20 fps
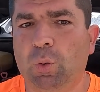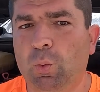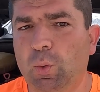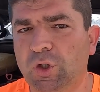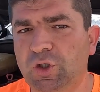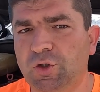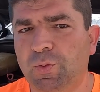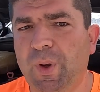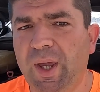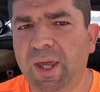
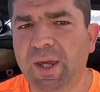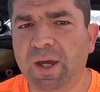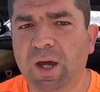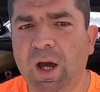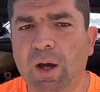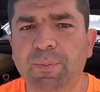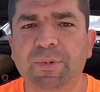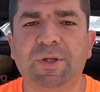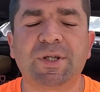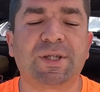which make
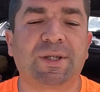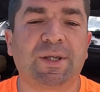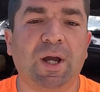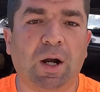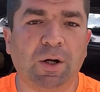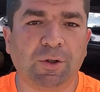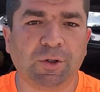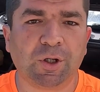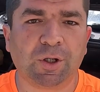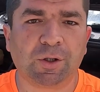up the
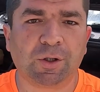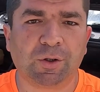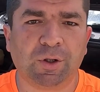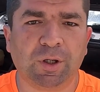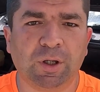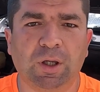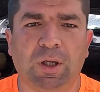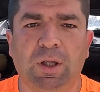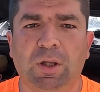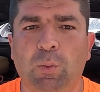starting
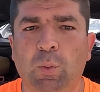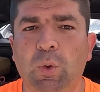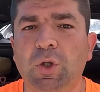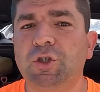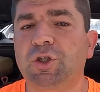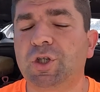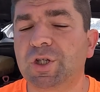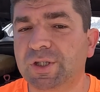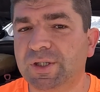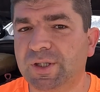ring in
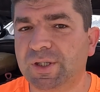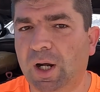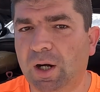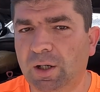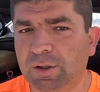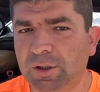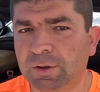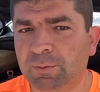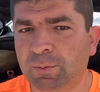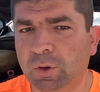which the
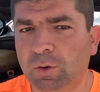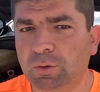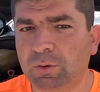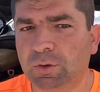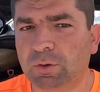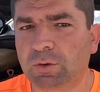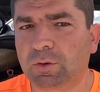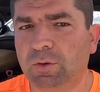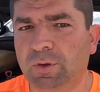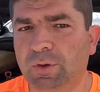starter
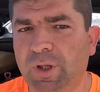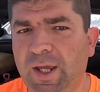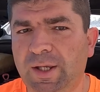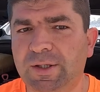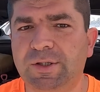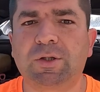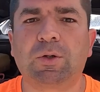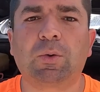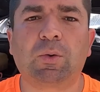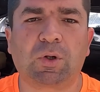motor
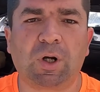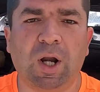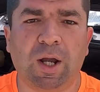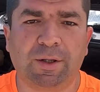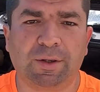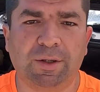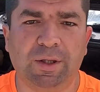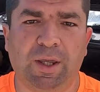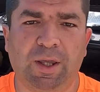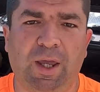connects to
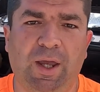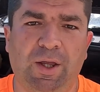crank the